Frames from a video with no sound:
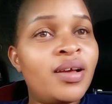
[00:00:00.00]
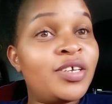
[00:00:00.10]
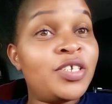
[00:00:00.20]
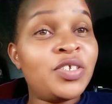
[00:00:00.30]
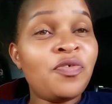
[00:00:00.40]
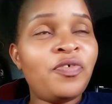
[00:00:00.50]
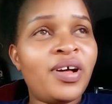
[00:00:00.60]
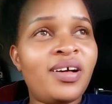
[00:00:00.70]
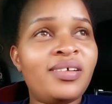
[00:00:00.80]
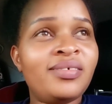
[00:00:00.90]
so
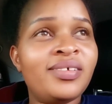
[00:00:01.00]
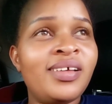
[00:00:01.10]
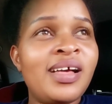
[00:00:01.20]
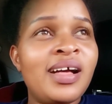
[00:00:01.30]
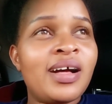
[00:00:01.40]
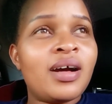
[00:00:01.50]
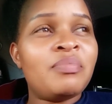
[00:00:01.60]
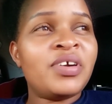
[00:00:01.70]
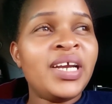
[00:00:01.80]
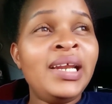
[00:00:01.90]
far
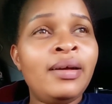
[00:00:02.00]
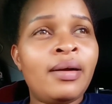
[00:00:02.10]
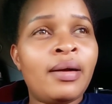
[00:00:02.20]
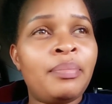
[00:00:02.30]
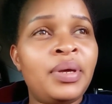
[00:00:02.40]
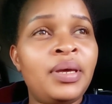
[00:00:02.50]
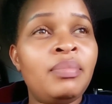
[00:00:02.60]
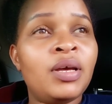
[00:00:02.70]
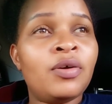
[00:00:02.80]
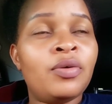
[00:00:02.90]
i'm really happy
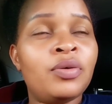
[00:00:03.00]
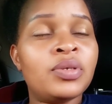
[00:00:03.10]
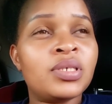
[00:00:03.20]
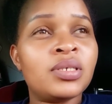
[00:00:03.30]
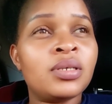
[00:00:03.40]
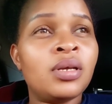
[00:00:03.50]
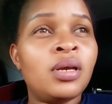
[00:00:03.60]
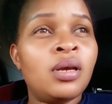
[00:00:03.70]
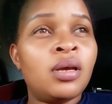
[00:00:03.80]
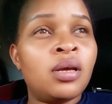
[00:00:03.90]
because
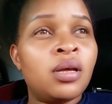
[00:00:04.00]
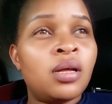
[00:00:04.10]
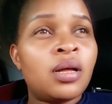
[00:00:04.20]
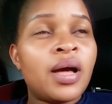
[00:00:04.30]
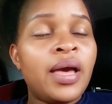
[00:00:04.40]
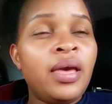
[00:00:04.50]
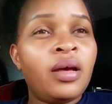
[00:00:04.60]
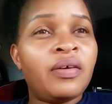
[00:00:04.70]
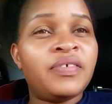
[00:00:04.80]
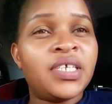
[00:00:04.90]
i
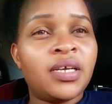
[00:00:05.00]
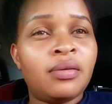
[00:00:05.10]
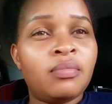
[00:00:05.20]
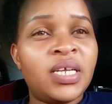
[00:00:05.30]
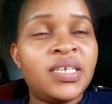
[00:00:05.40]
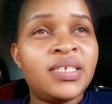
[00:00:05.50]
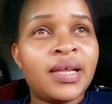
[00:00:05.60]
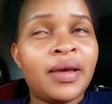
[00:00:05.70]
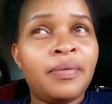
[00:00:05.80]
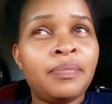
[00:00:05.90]
have taken my
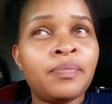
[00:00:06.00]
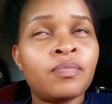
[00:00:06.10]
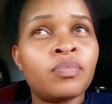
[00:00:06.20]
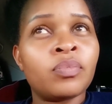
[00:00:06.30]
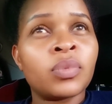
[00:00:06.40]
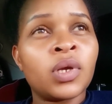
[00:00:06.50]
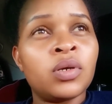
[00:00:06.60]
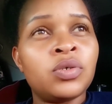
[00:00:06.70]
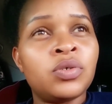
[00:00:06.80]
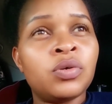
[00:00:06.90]
time
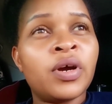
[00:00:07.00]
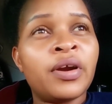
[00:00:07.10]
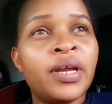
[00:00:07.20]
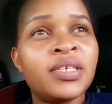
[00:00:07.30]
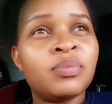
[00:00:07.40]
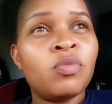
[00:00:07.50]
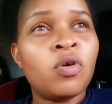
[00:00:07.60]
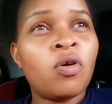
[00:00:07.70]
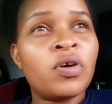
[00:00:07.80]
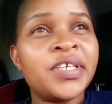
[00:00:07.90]
to create more
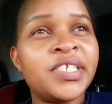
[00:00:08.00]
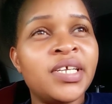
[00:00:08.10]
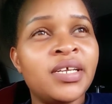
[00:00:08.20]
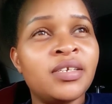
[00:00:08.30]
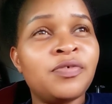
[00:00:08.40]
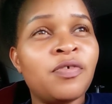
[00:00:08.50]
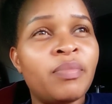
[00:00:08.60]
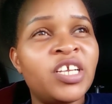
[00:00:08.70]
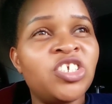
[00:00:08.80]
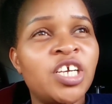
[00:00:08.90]
content for
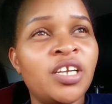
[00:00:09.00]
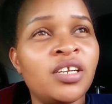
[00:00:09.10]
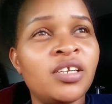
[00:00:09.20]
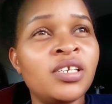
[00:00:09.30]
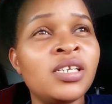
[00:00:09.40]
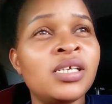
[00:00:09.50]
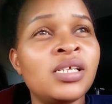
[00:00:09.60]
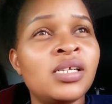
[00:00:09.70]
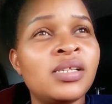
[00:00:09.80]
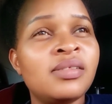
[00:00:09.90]
my channel
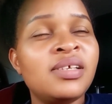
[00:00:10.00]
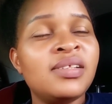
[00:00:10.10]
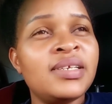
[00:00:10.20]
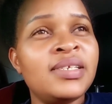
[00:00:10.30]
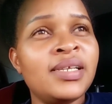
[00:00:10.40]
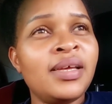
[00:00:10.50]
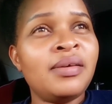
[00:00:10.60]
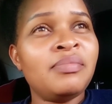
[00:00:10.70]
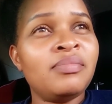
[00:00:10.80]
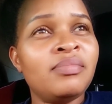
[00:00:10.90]
there's a
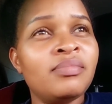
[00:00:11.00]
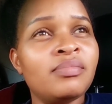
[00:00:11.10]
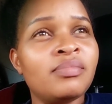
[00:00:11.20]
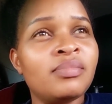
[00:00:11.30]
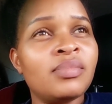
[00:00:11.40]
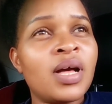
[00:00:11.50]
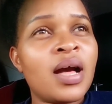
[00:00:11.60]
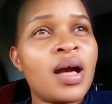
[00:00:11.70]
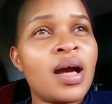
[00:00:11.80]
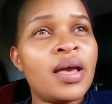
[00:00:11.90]
time
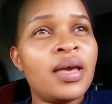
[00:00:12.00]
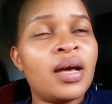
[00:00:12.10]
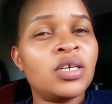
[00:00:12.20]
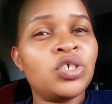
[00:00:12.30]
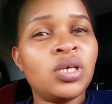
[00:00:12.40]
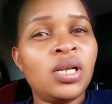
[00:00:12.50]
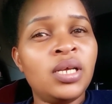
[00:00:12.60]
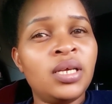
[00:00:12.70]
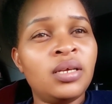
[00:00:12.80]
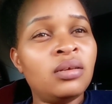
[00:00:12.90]
I
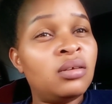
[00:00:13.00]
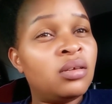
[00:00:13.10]
actually